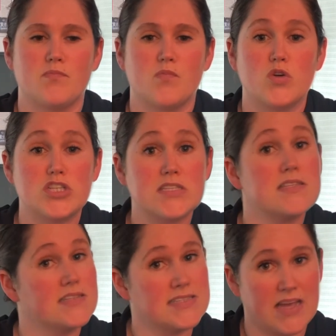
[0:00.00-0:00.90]
which is
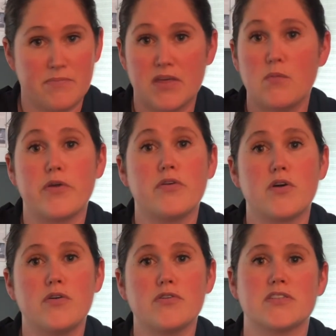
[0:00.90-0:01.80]
the same thing with your
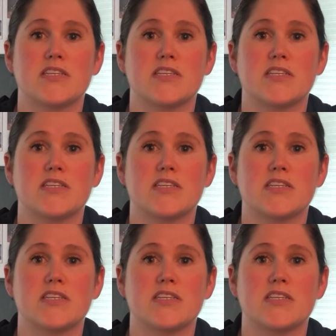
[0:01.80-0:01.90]
owners.